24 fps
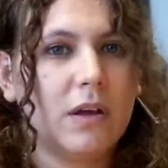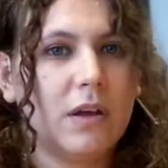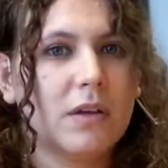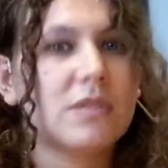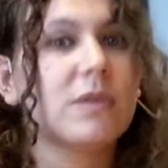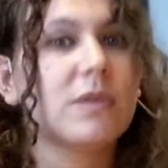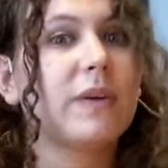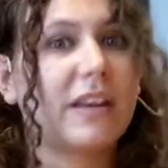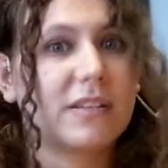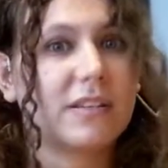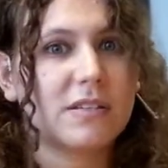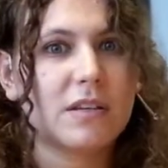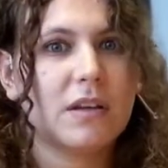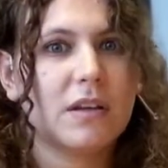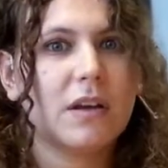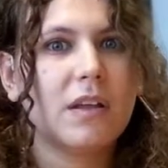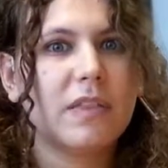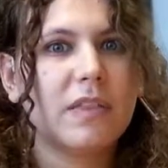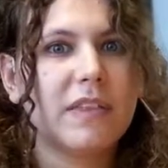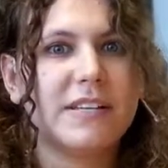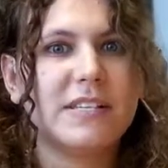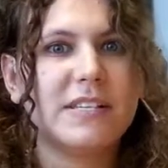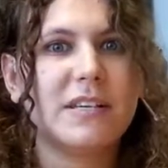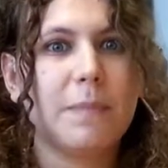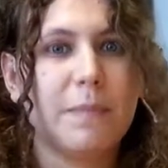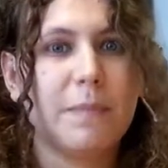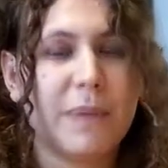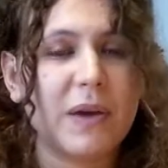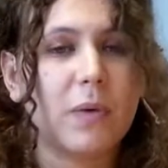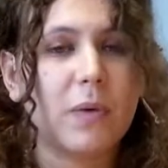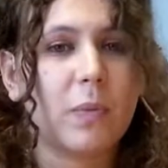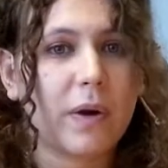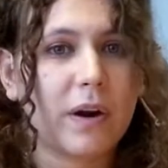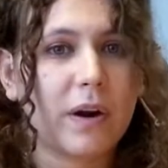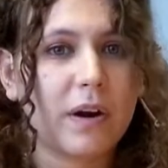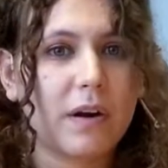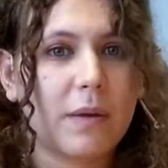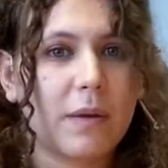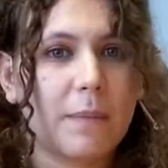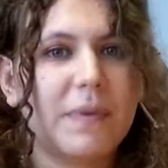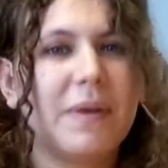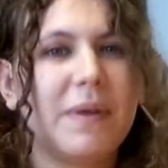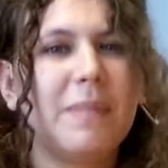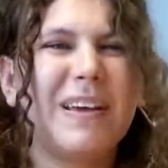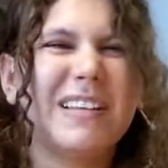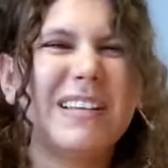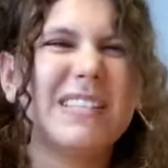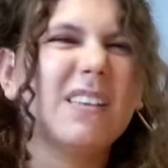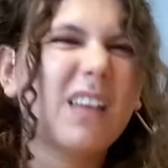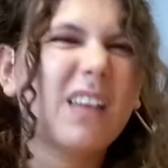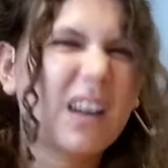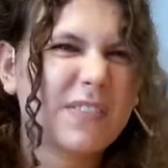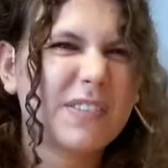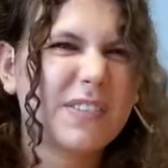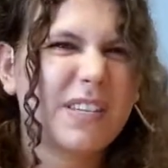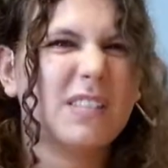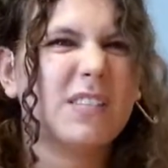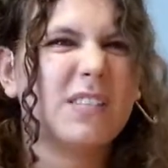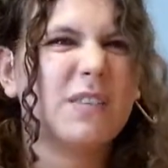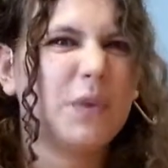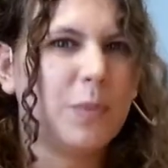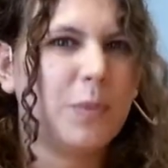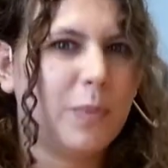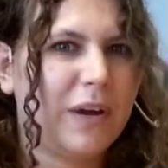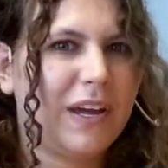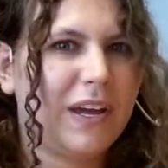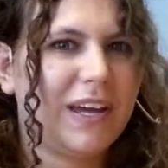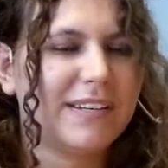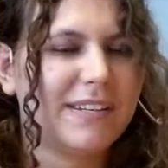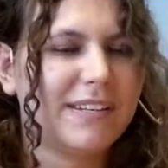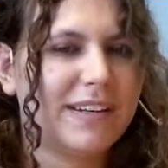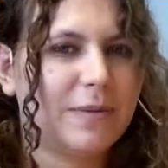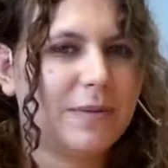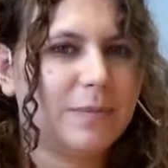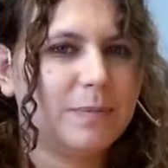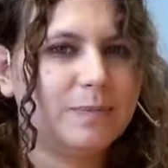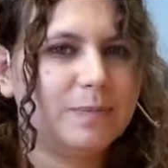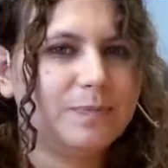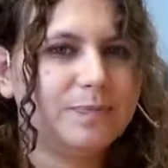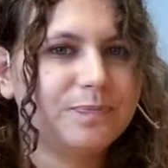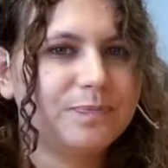So yes, that is a big word, but it makes a lot of sense if you break it down.